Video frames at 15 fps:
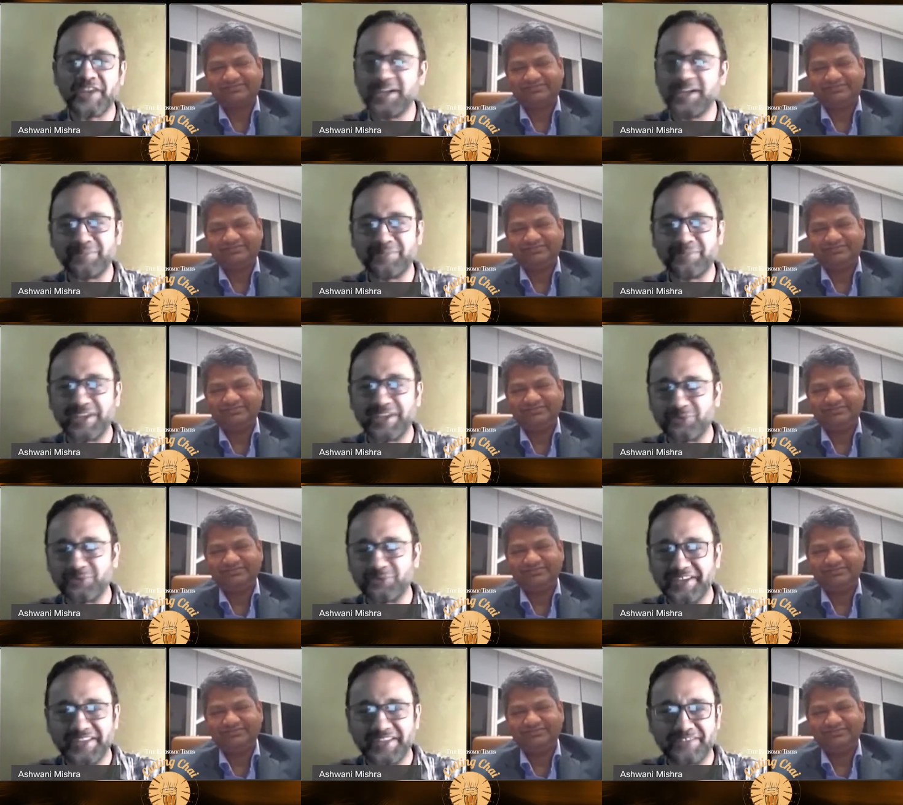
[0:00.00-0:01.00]
Speaker 1: free time that
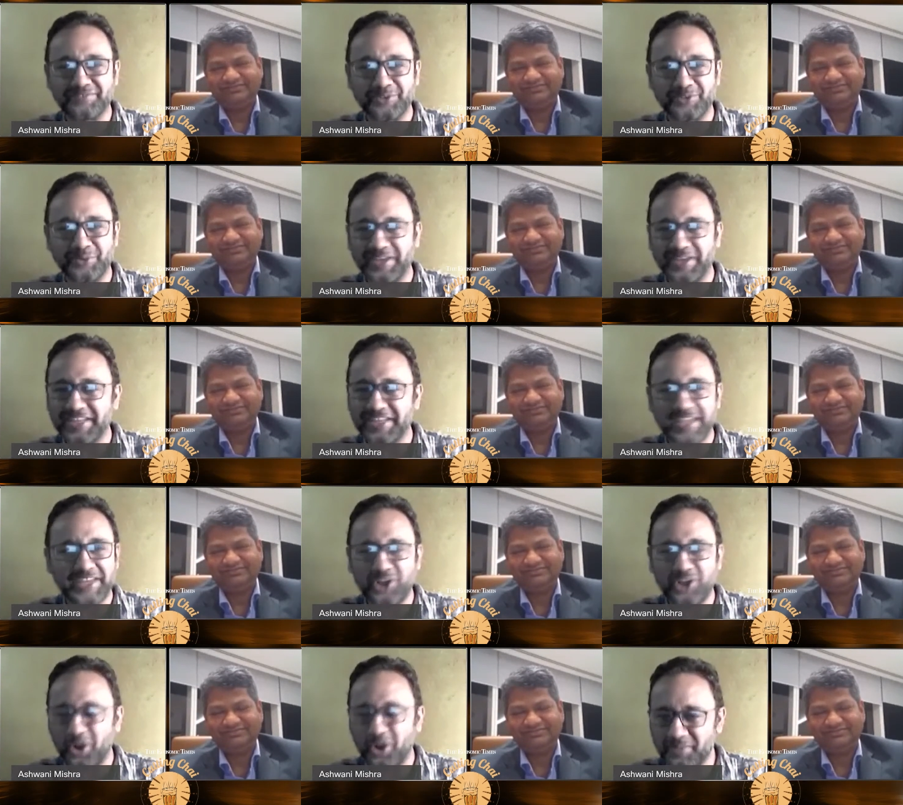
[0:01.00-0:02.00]
you might have, you know,
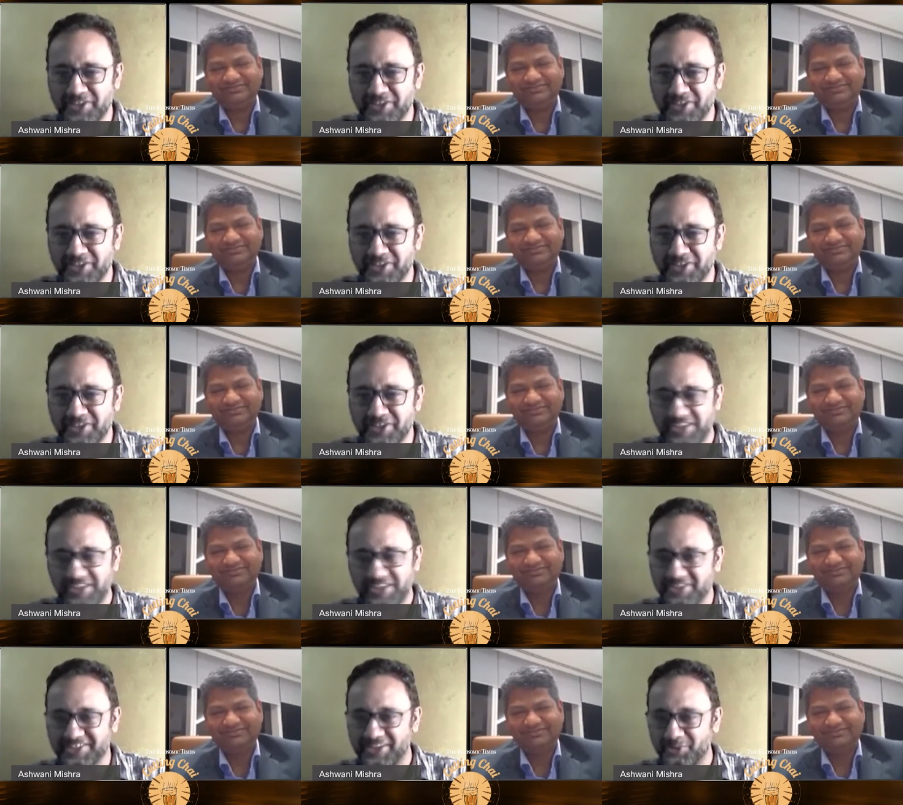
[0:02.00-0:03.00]
any any hobbies or
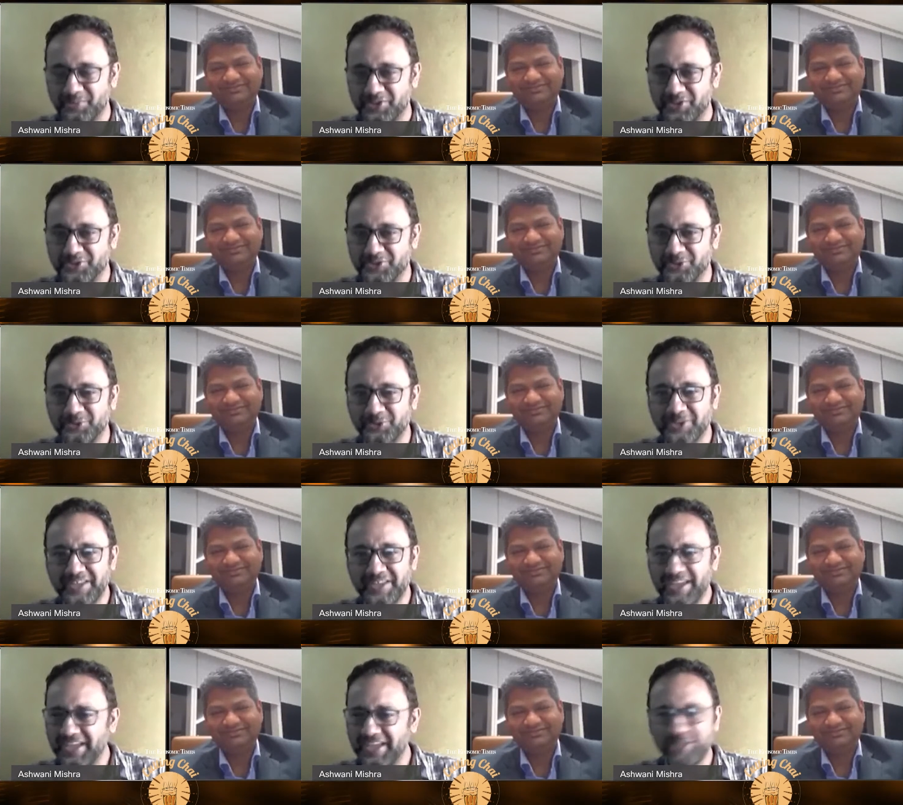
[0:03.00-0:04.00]
interests that you
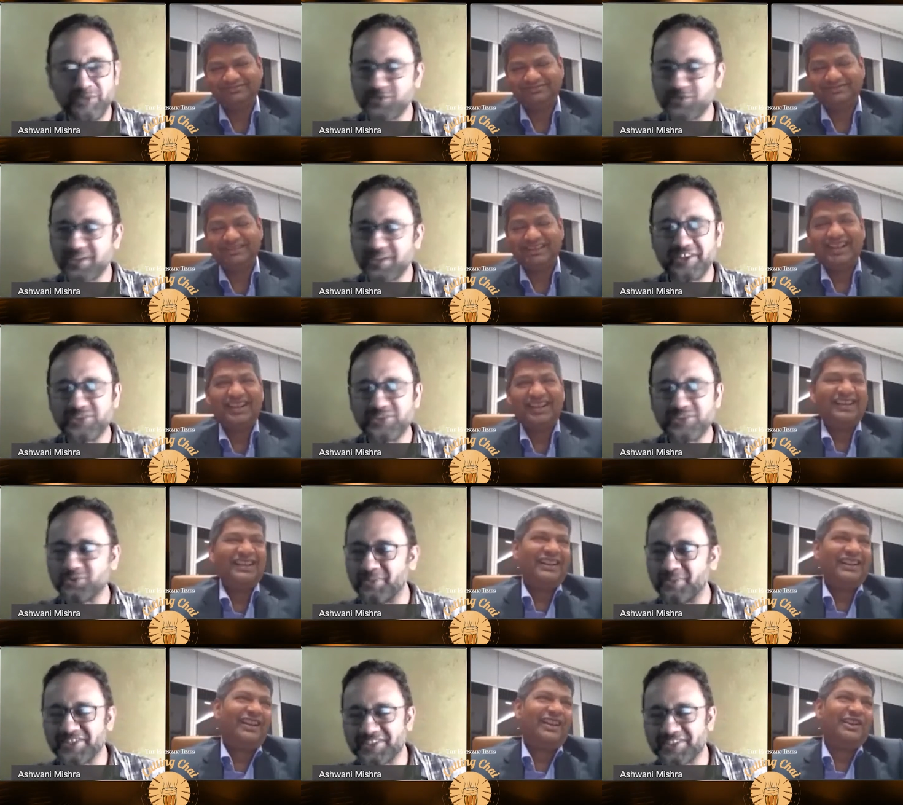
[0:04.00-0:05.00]
pursue, any musical
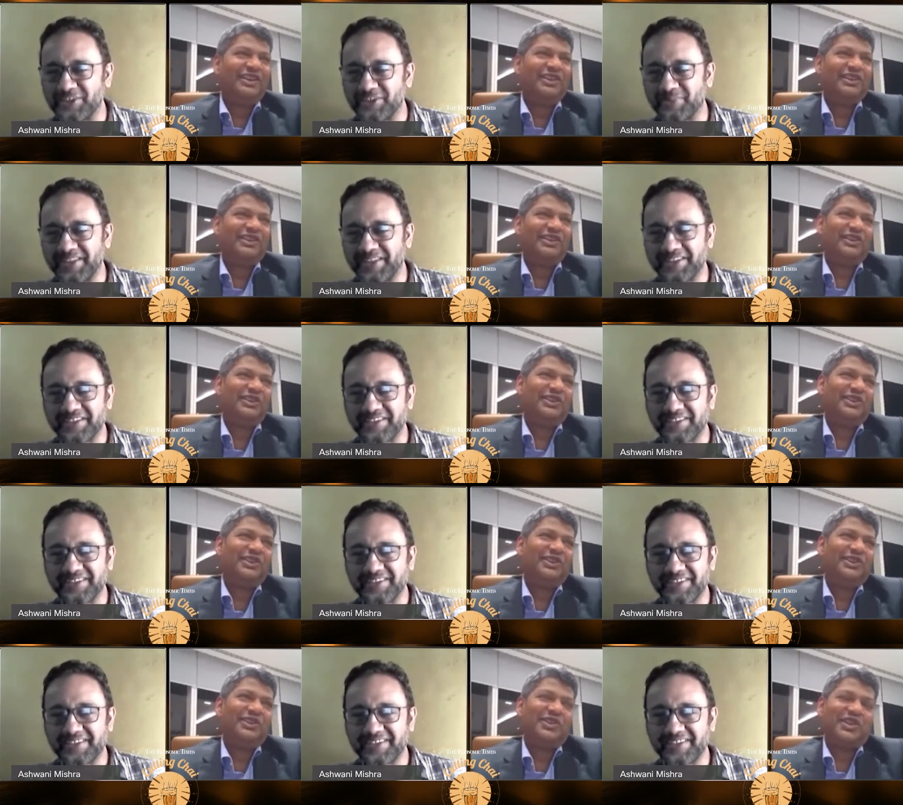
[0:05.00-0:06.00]
instruments that you play?
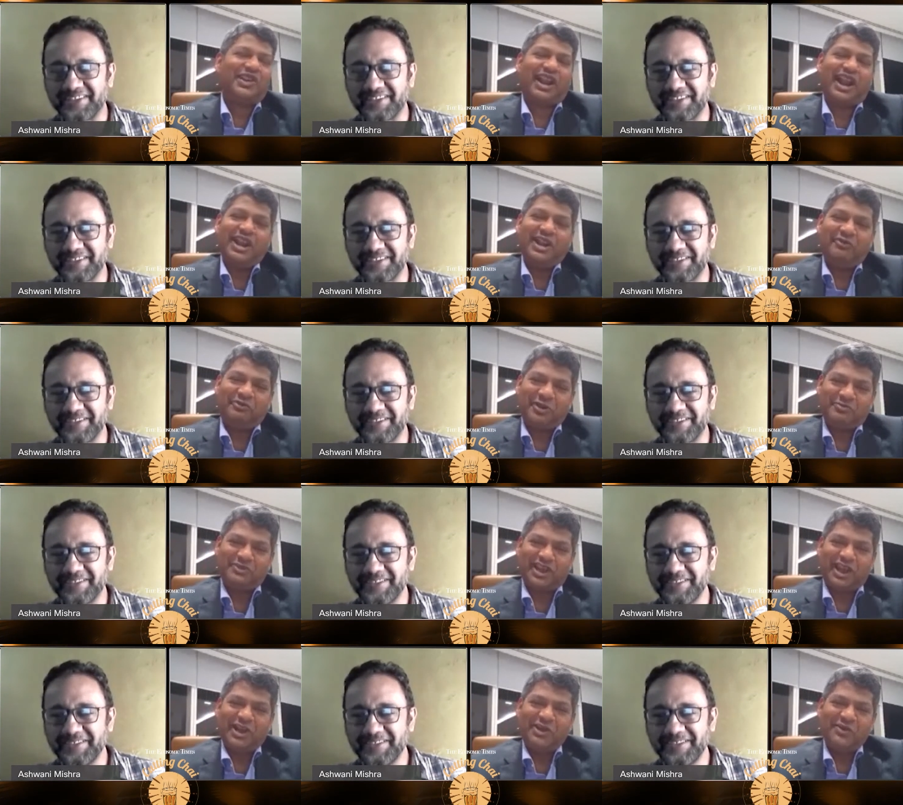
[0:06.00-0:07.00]
Speaker 2: You know, right
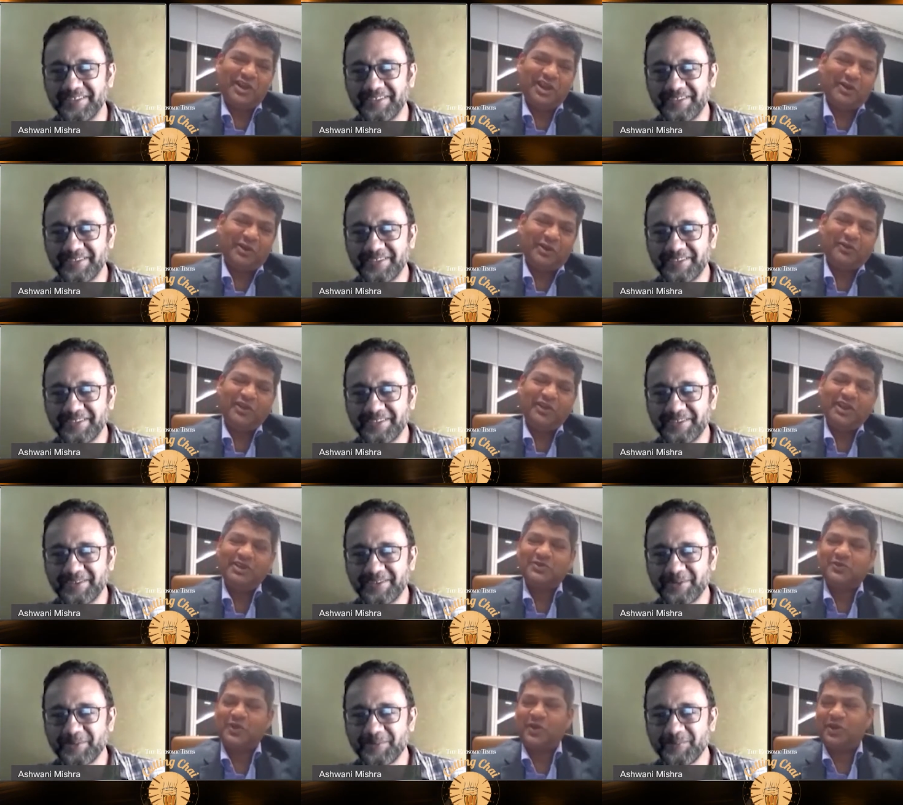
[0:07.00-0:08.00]
from childhood, I
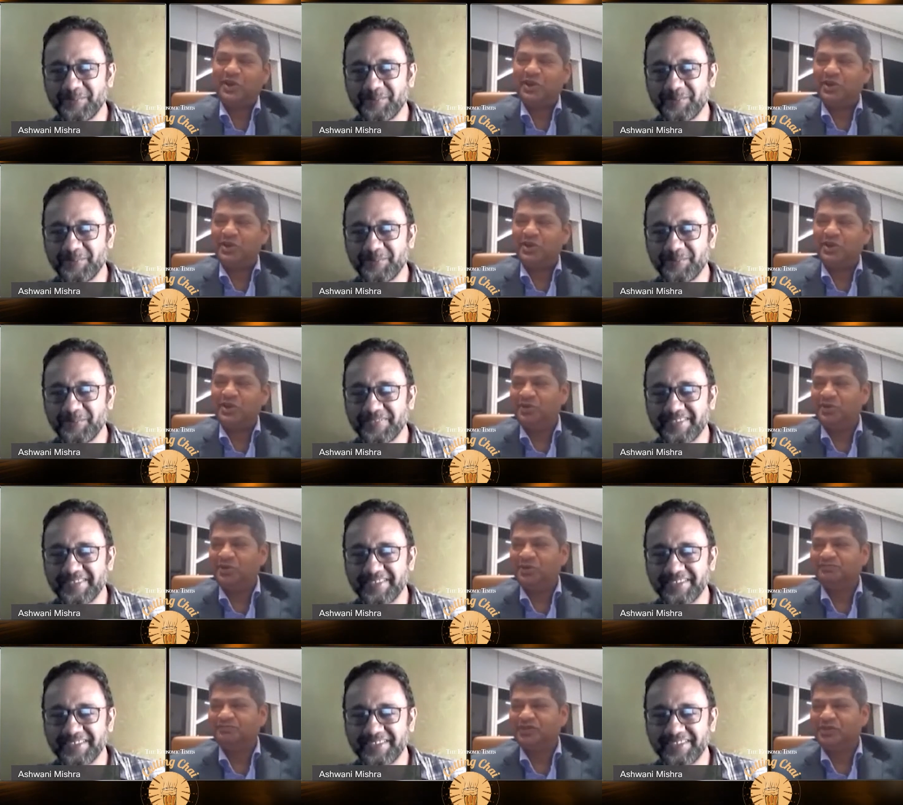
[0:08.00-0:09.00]
always wanted
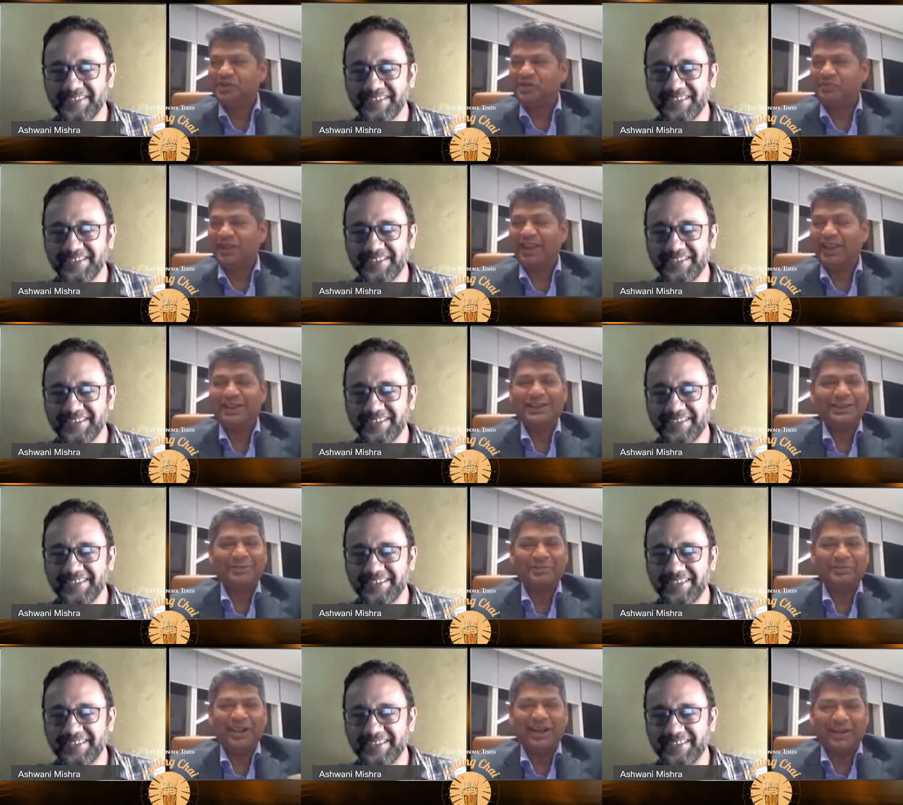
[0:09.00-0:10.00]
to you know, play the
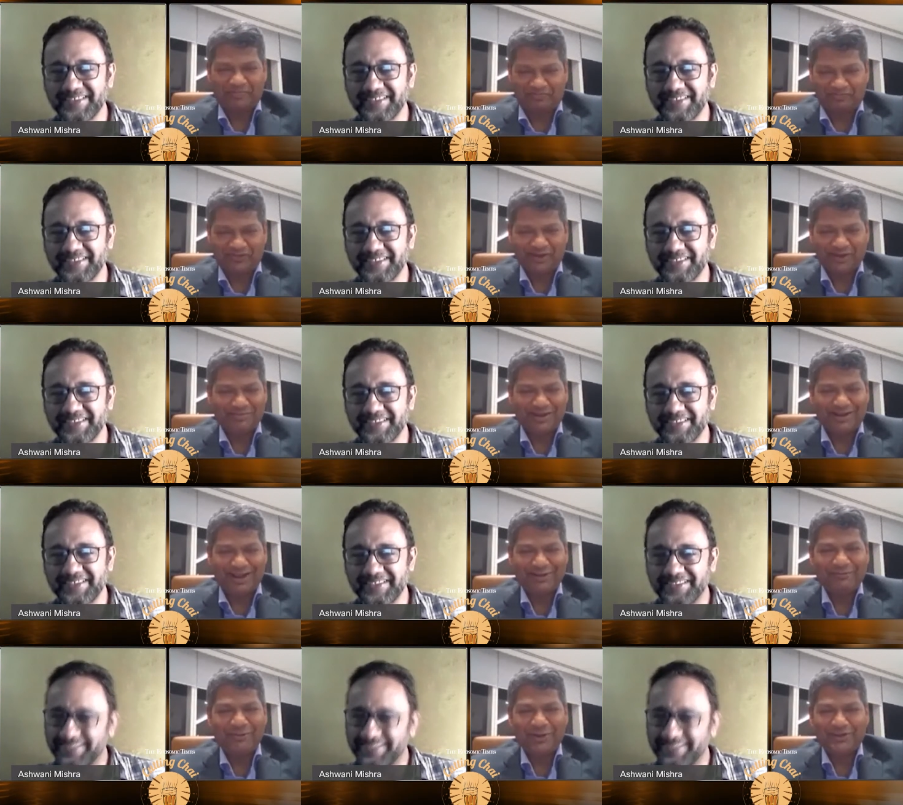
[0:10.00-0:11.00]
tabla,
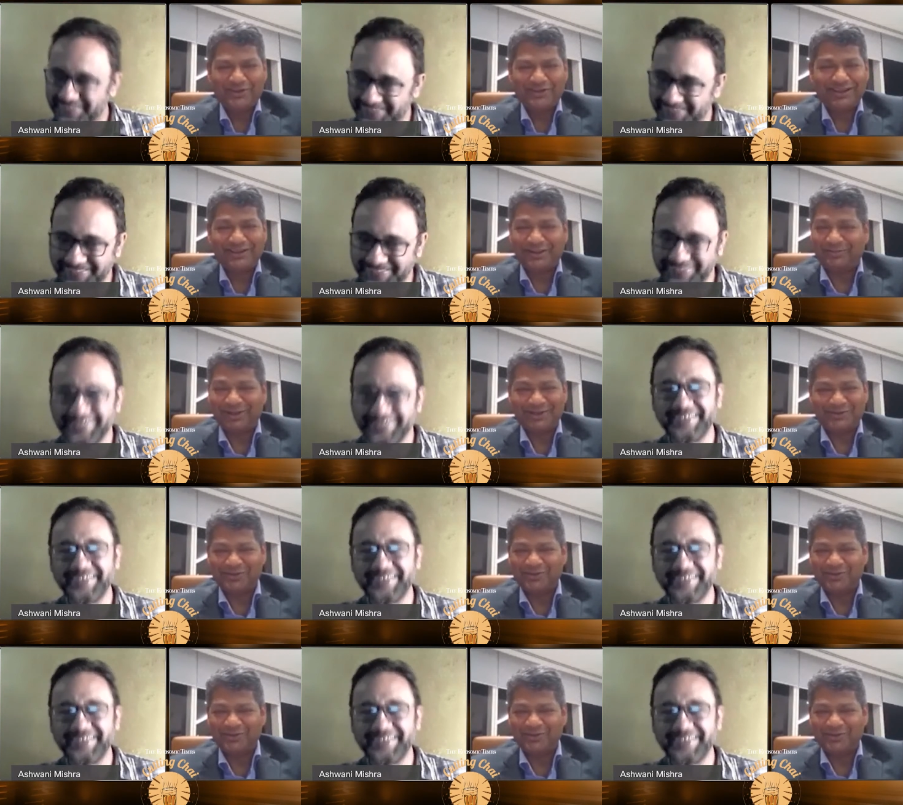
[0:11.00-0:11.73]
but unfortunately, tabla